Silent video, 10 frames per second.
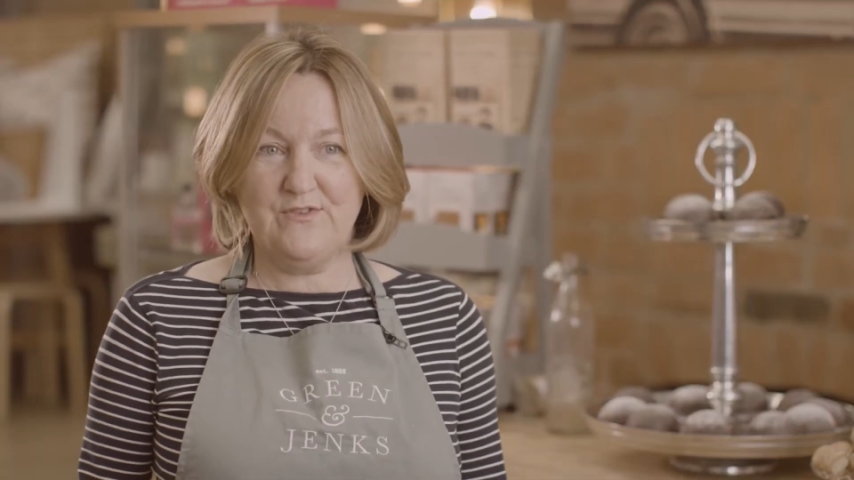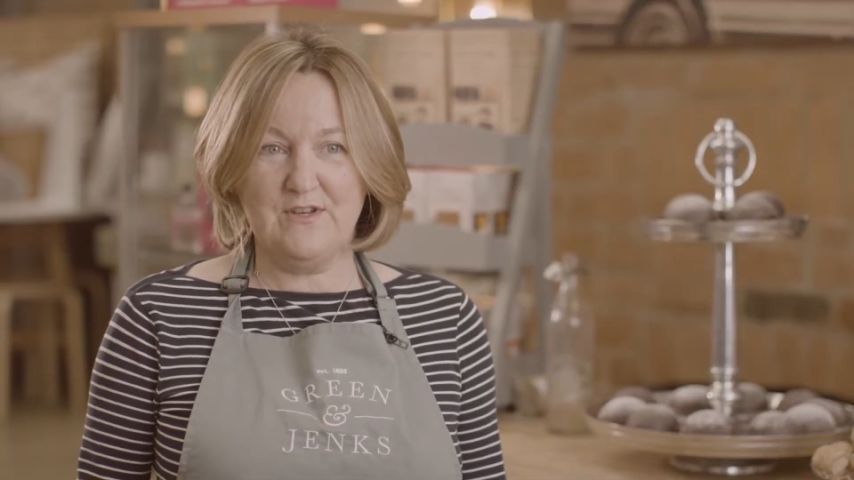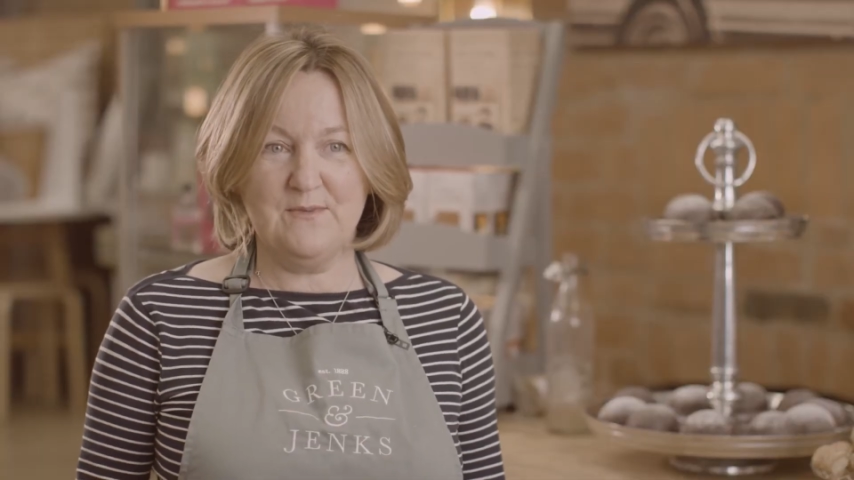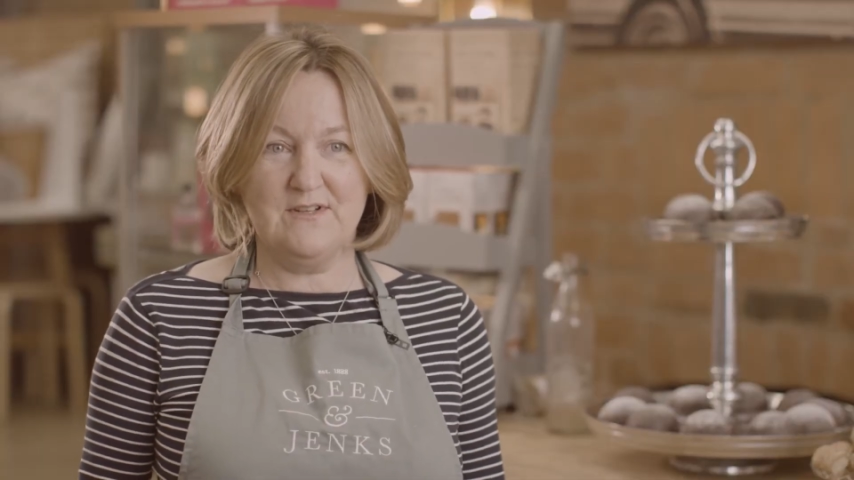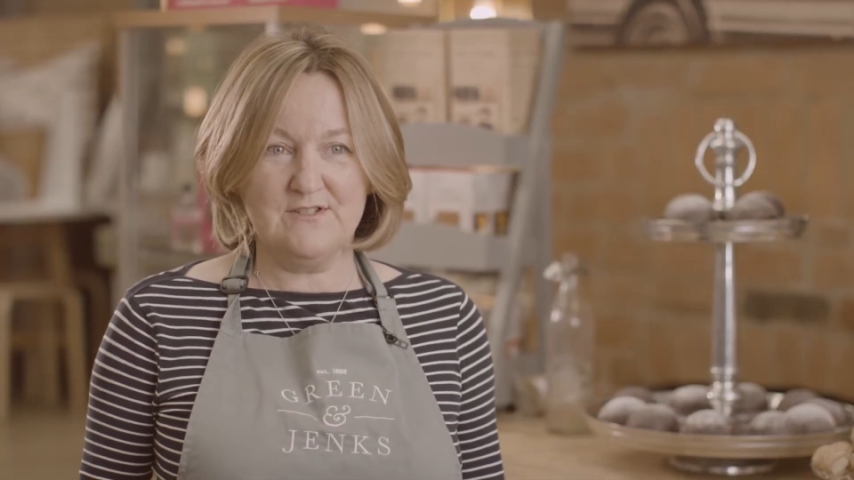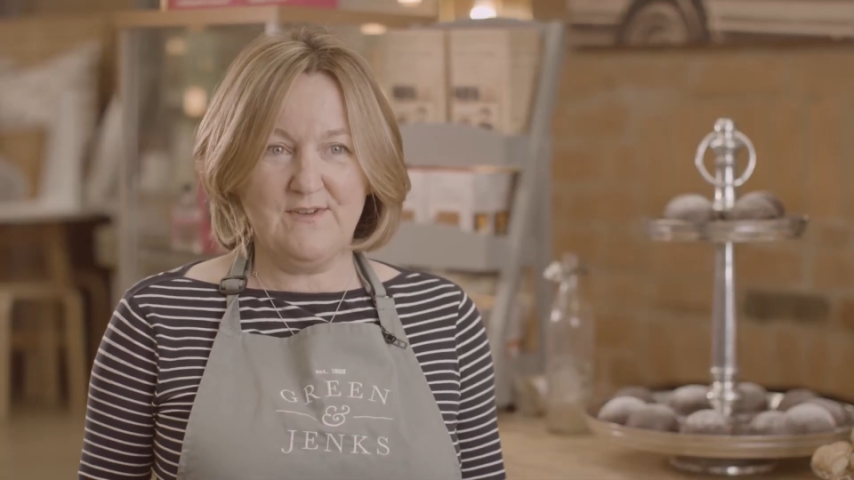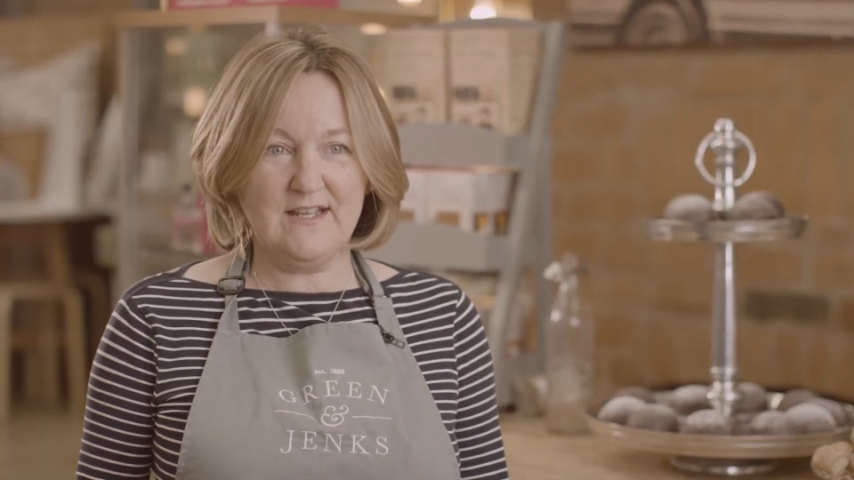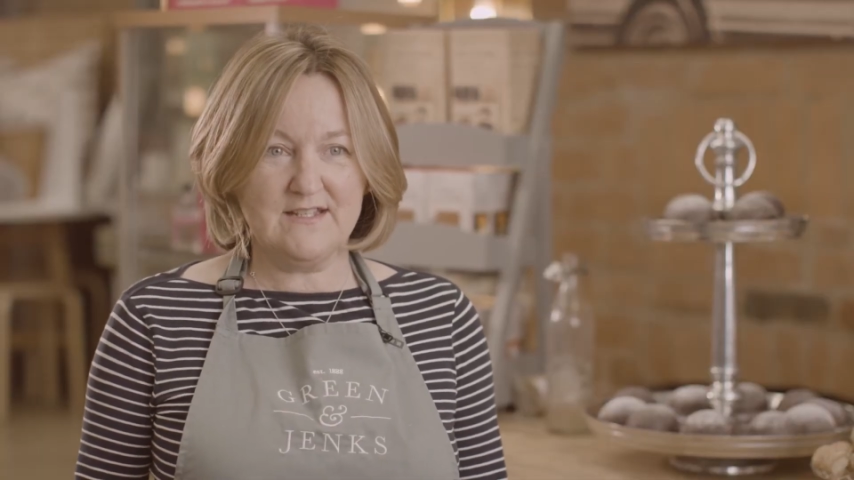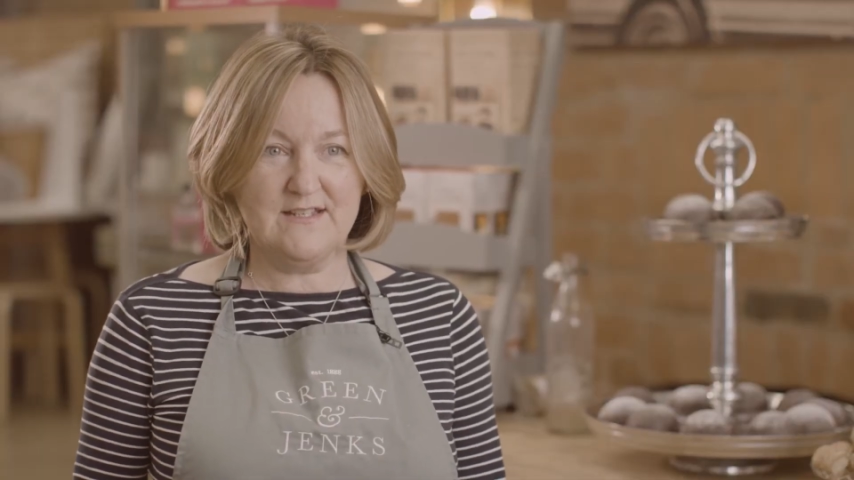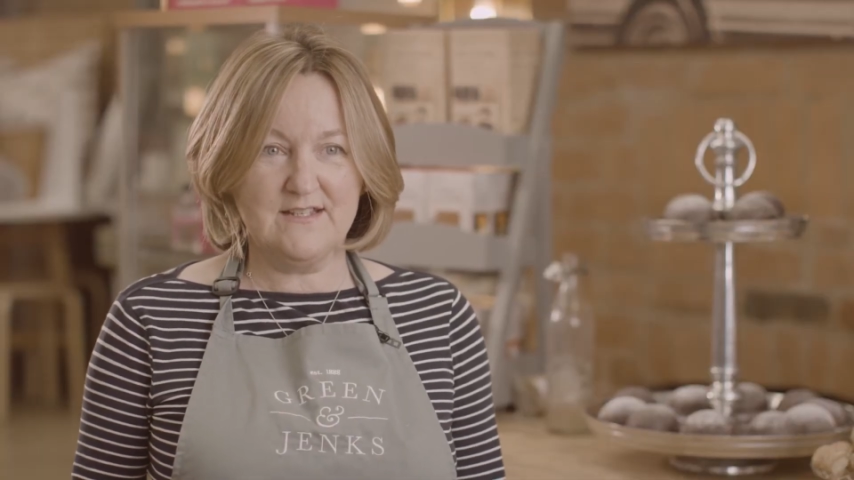female
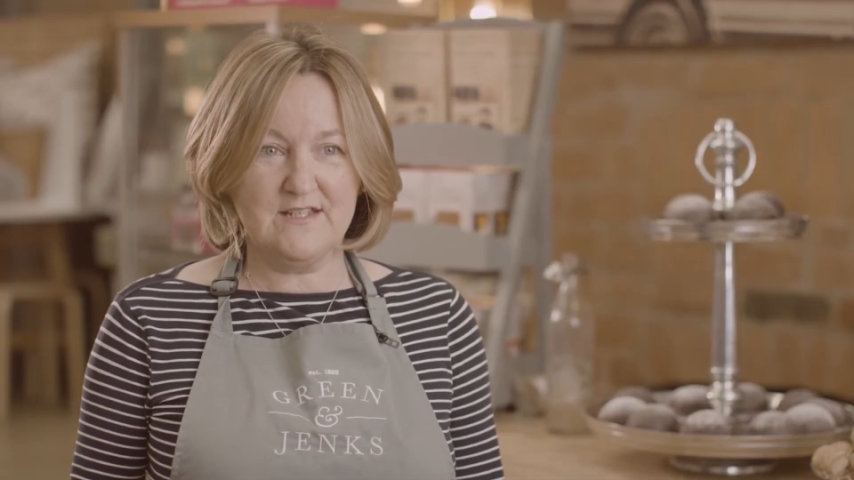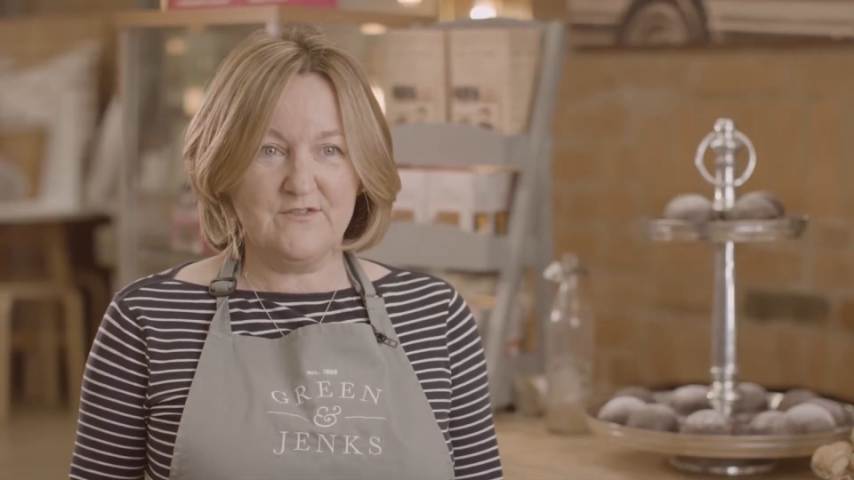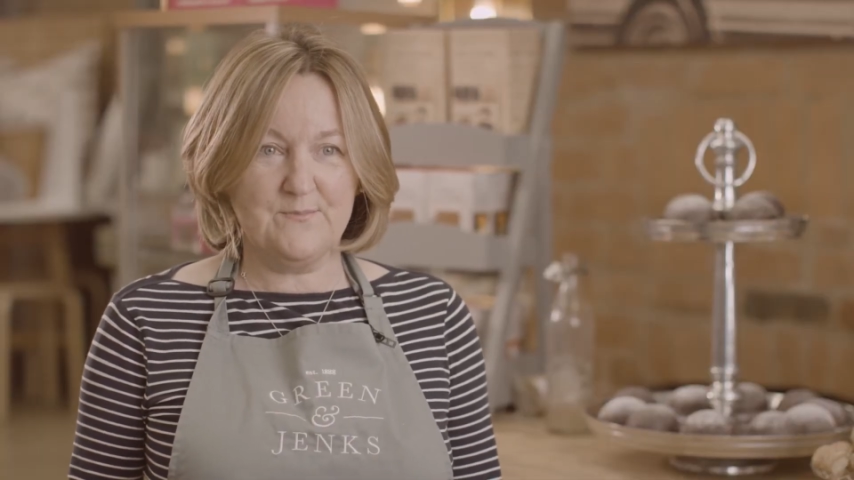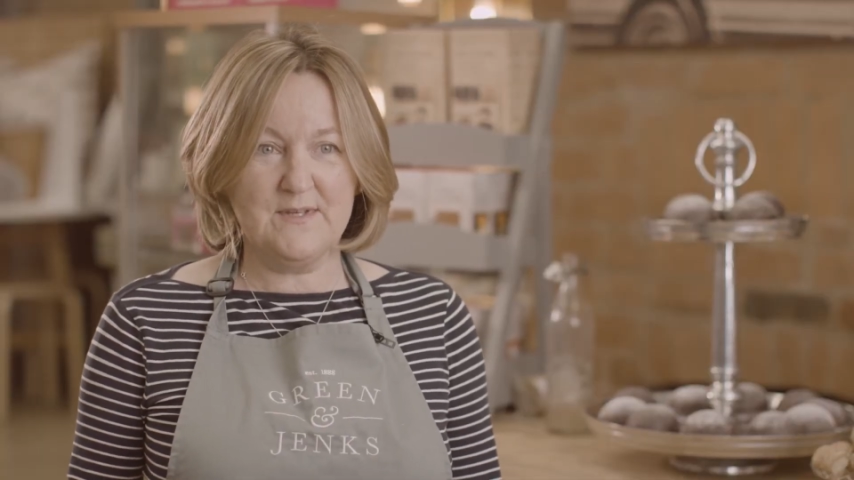directors of the